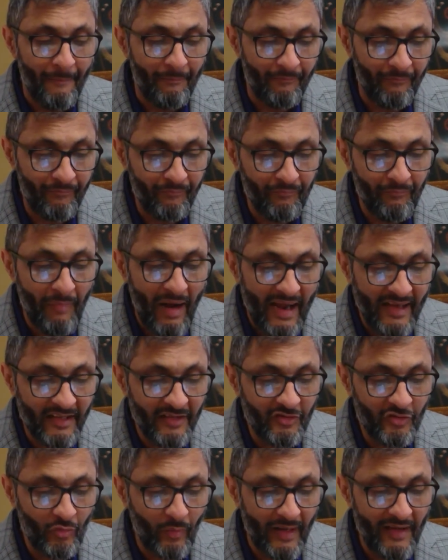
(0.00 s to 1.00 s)

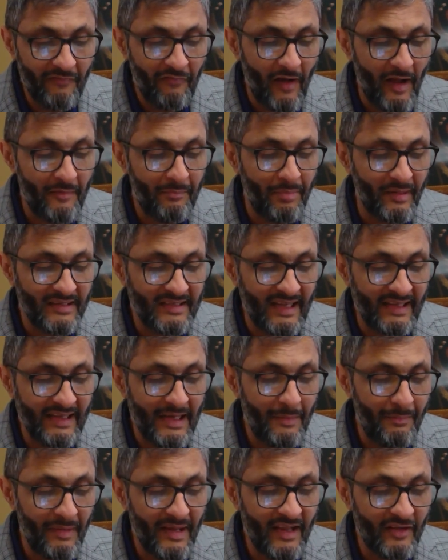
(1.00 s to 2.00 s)
minus 25%
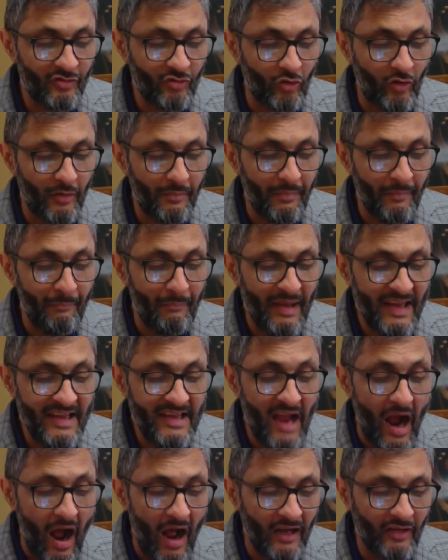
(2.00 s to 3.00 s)
EPS growth
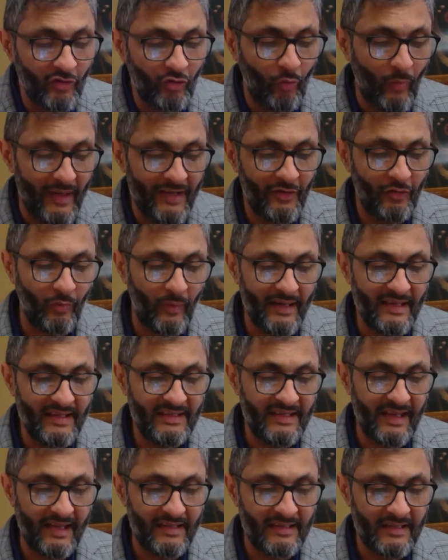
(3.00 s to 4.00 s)
beyond
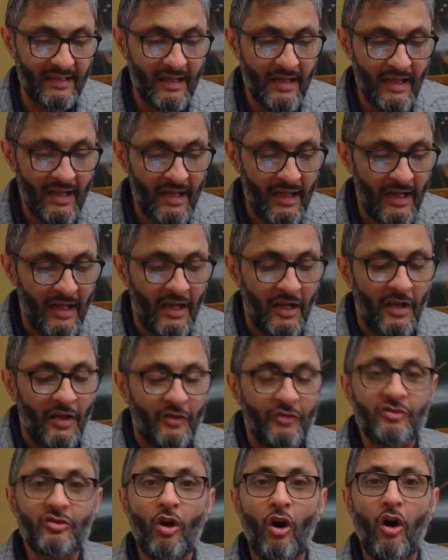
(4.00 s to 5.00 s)
2026.
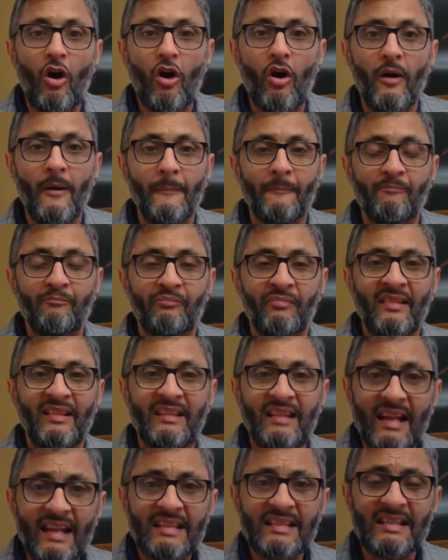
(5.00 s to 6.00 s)
So
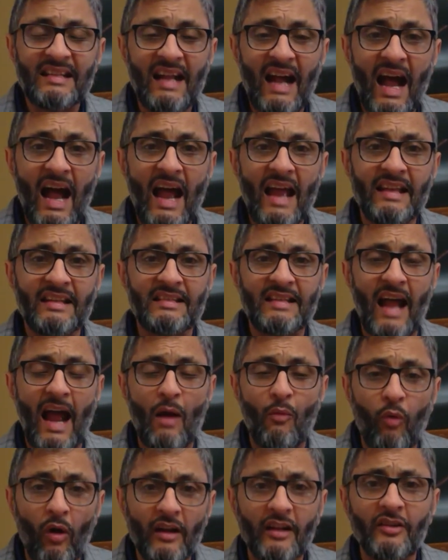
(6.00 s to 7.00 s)
this, guys, I
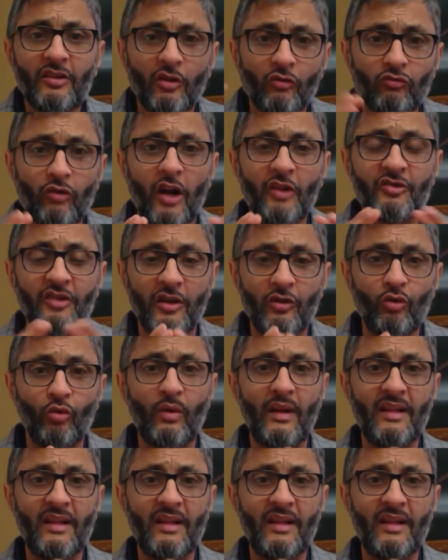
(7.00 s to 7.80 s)
wanted to rush and do this